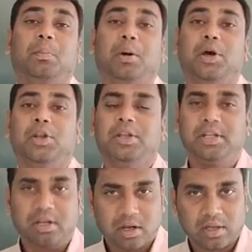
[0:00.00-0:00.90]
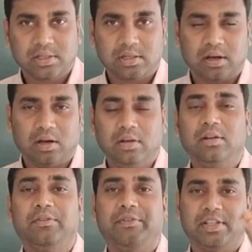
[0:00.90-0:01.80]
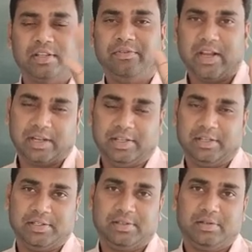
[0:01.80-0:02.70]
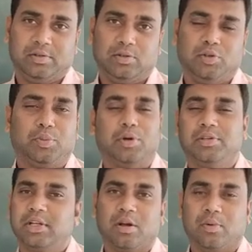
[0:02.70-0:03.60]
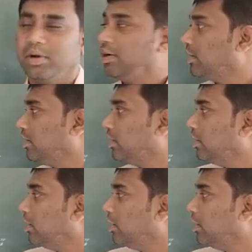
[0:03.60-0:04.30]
Per unit cost on fixed factors to produce a commodity.